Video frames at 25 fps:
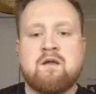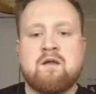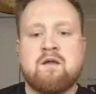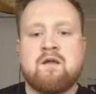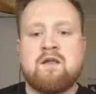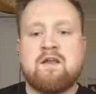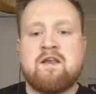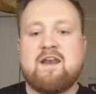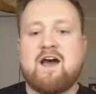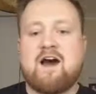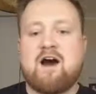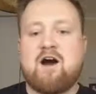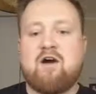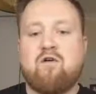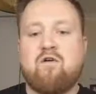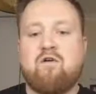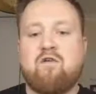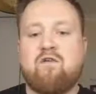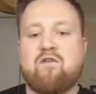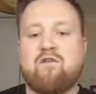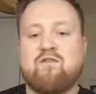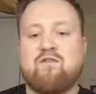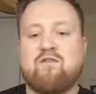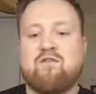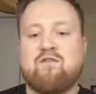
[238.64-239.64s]
Now,
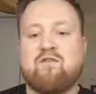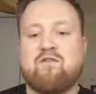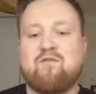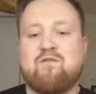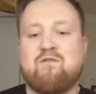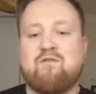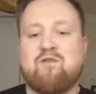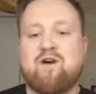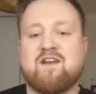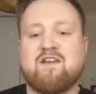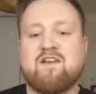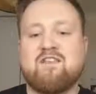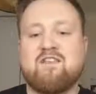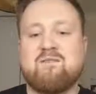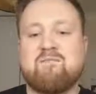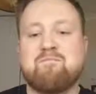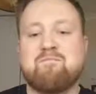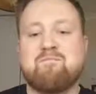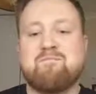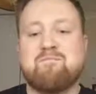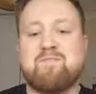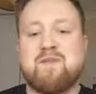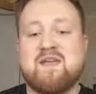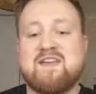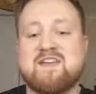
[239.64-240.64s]
one of the
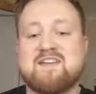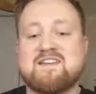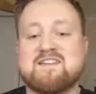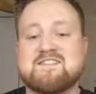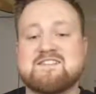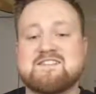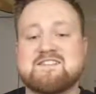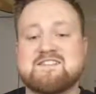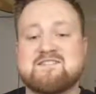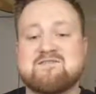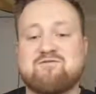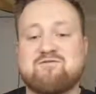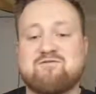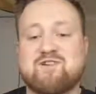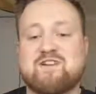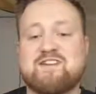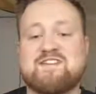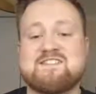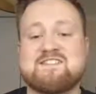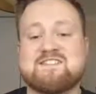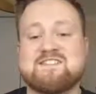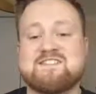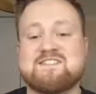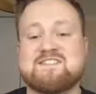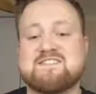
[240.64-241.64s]
biggest
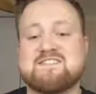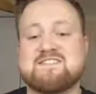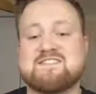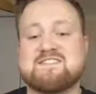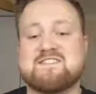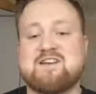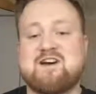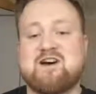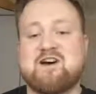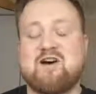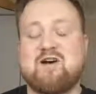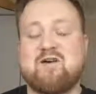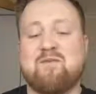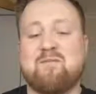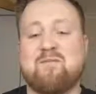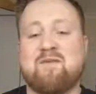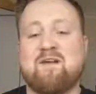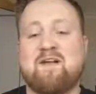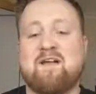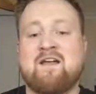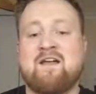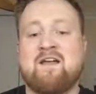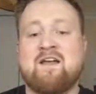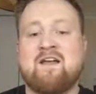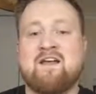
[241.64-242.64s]
reasons
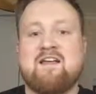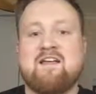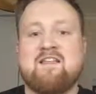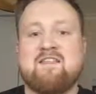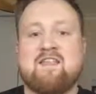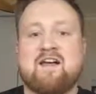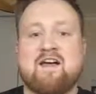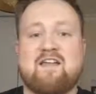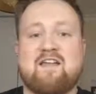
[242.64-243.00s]
that